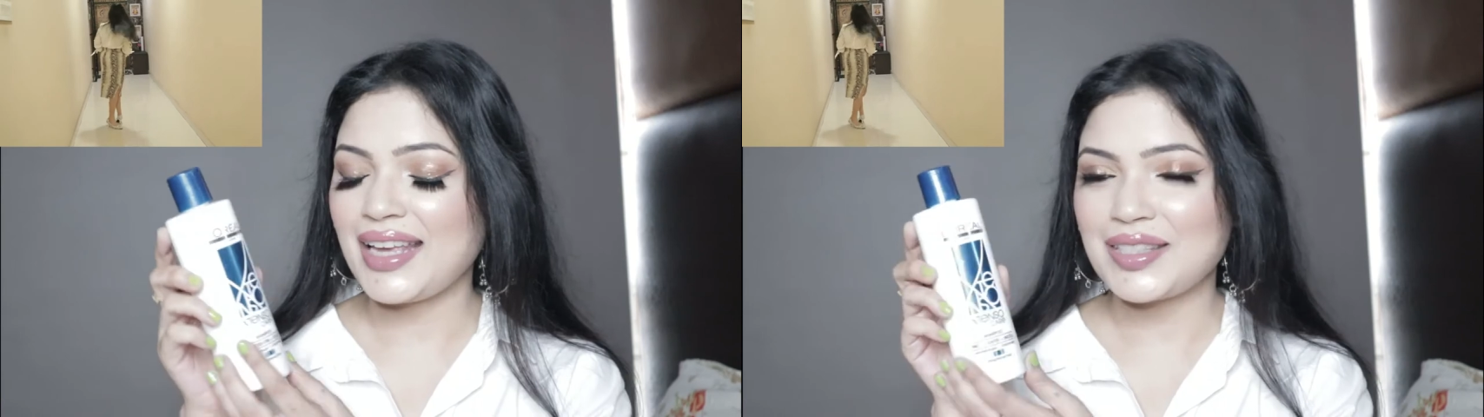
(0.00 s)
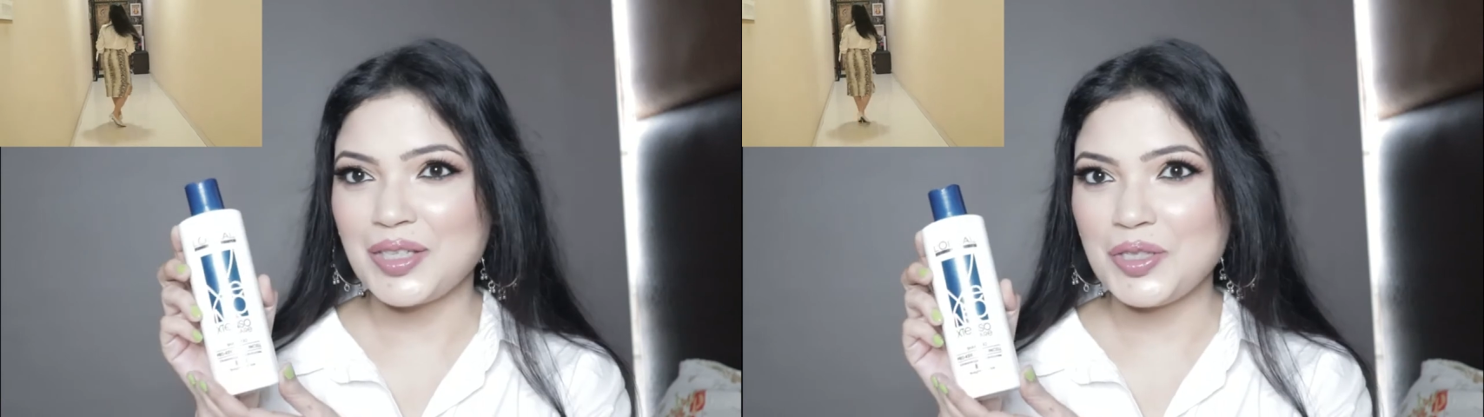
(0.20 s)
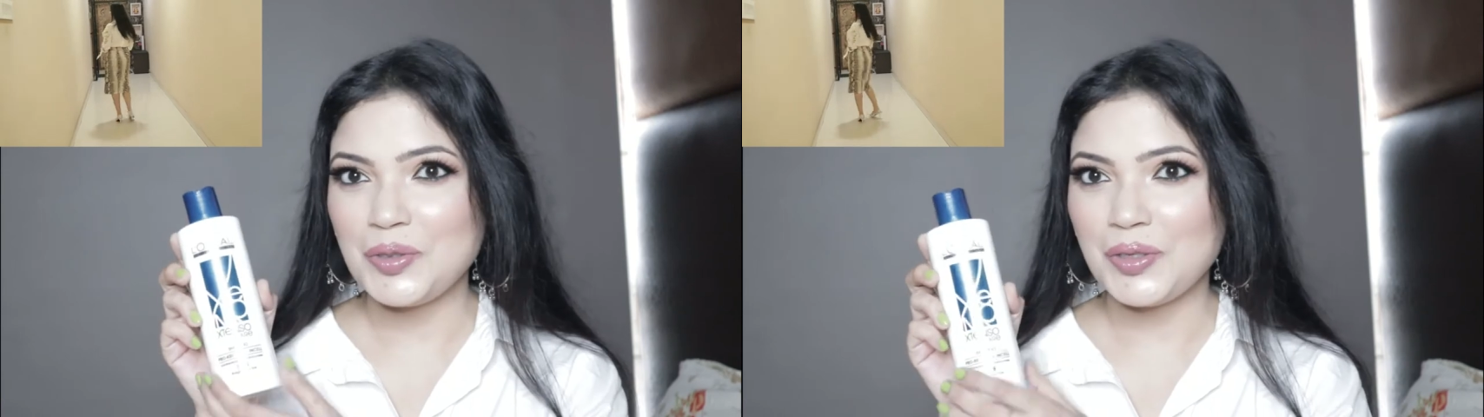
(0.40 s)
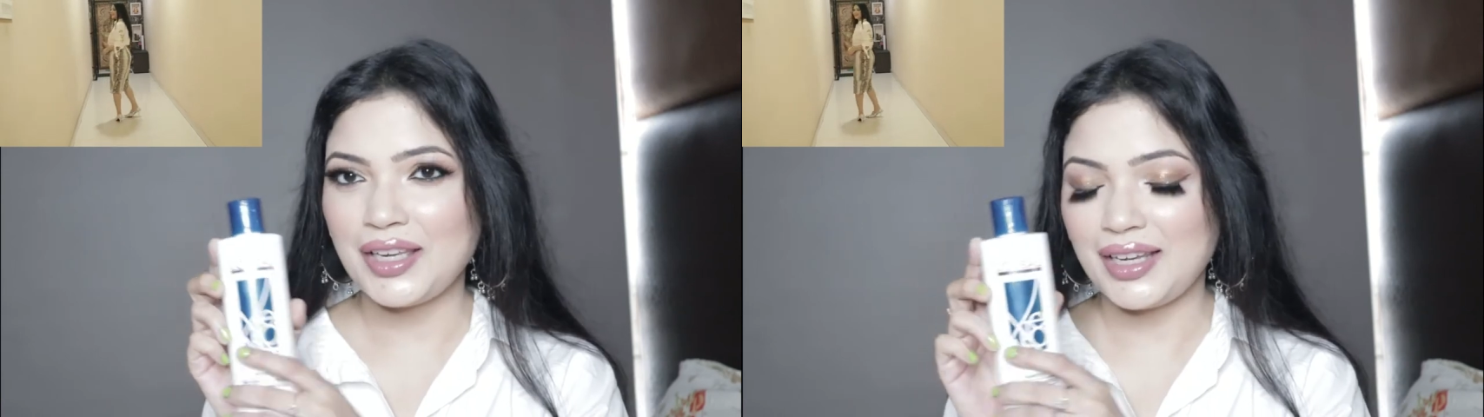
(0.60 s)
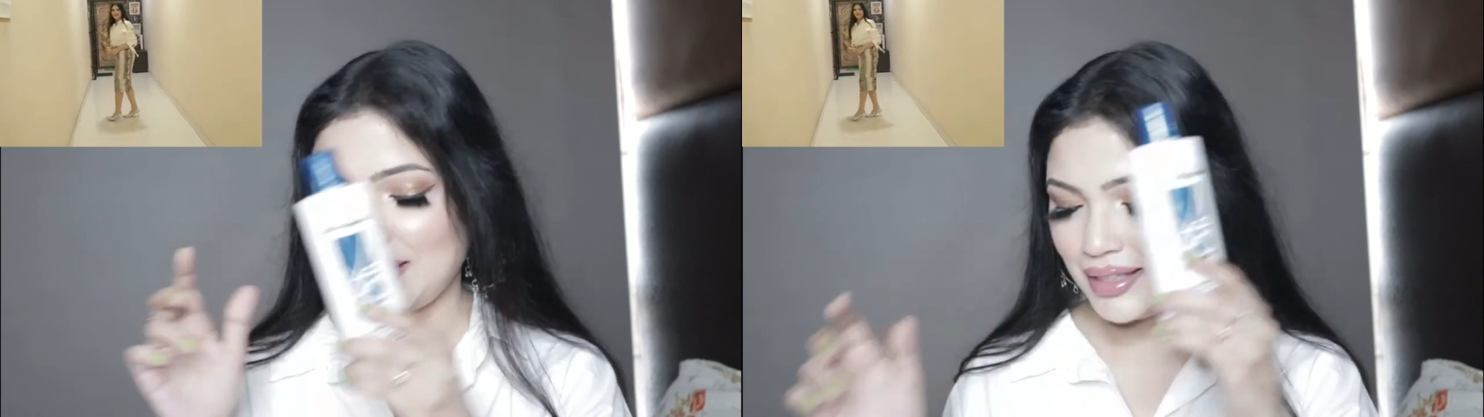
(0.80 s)
extensive
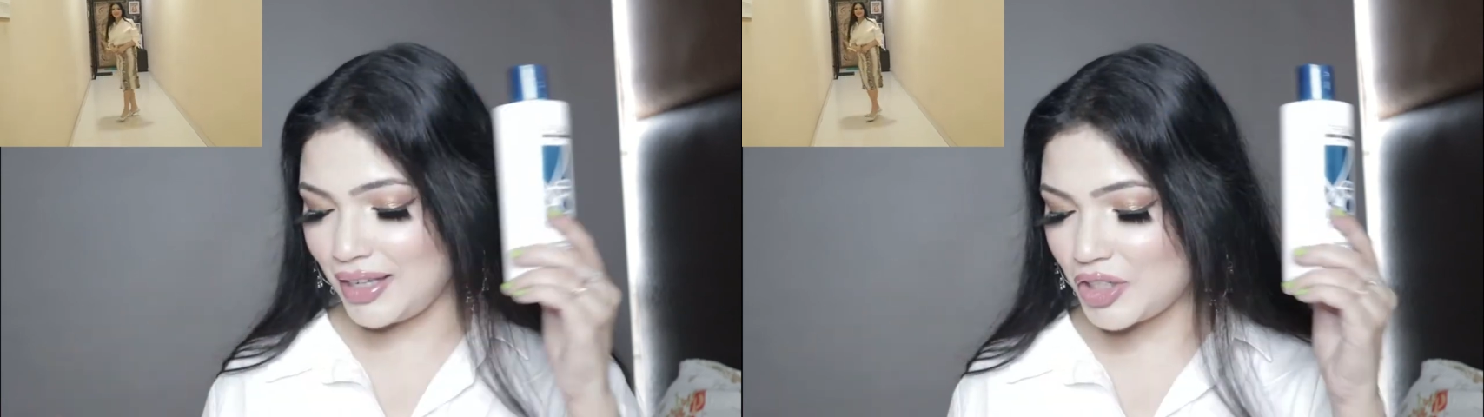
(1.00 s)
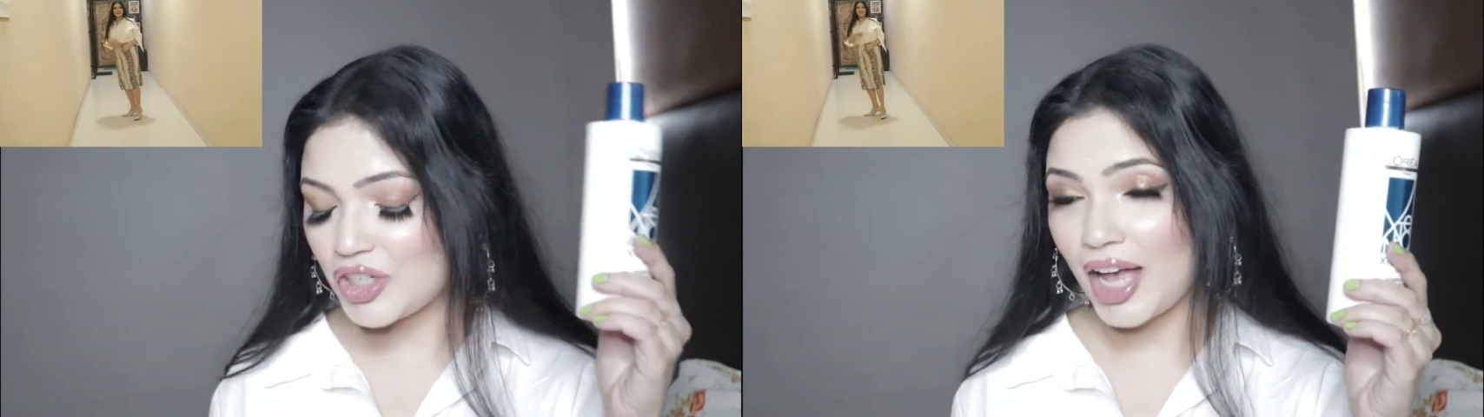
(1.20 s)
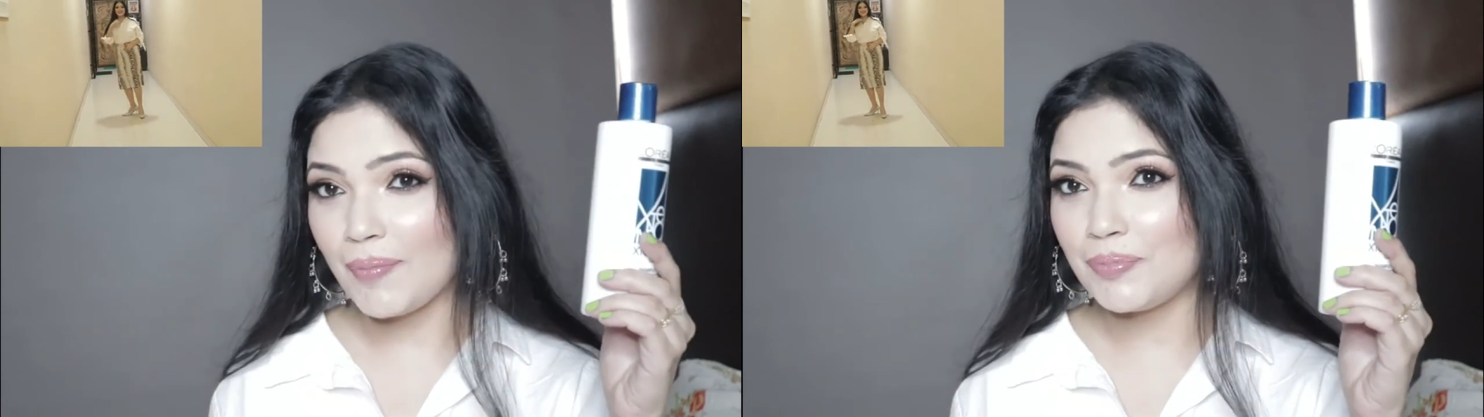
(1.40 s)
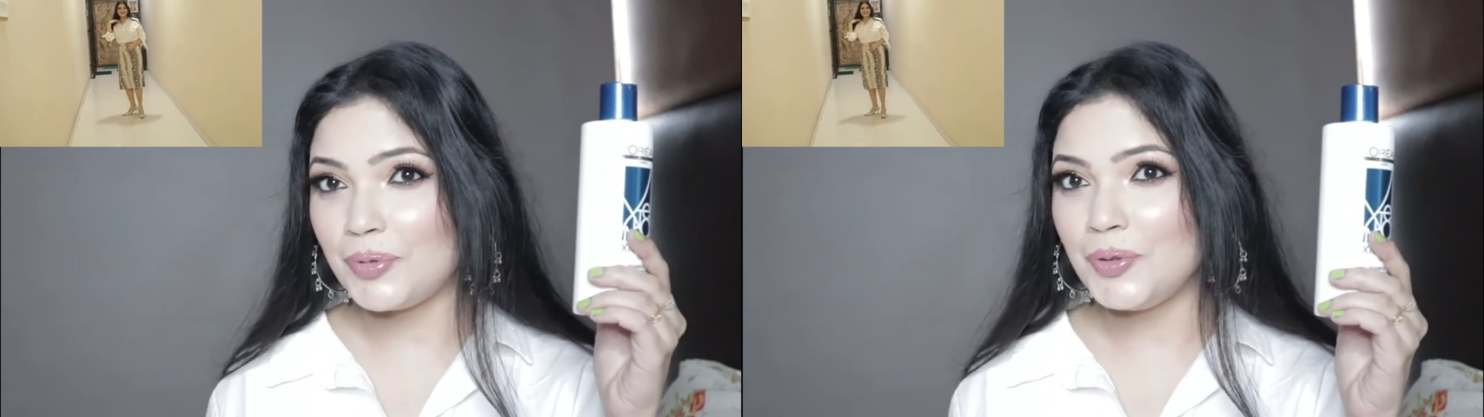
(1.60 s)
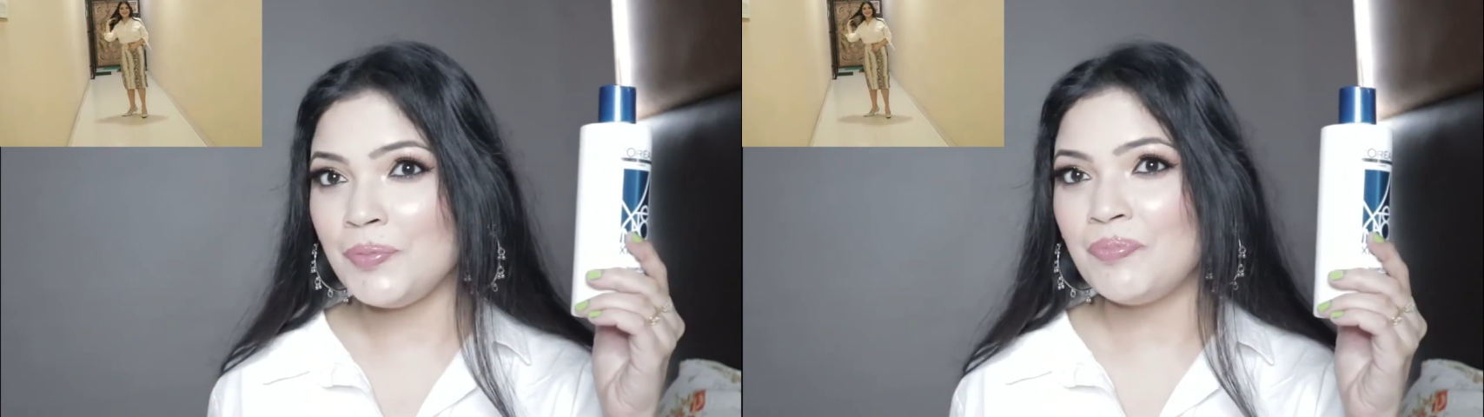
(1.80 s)
care ki ye
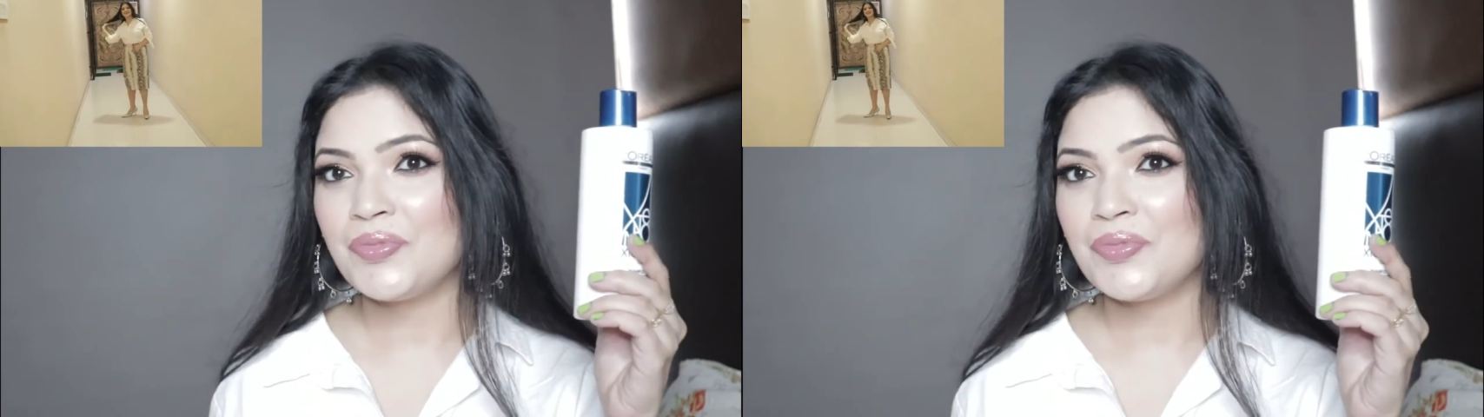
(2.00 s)
shampoo,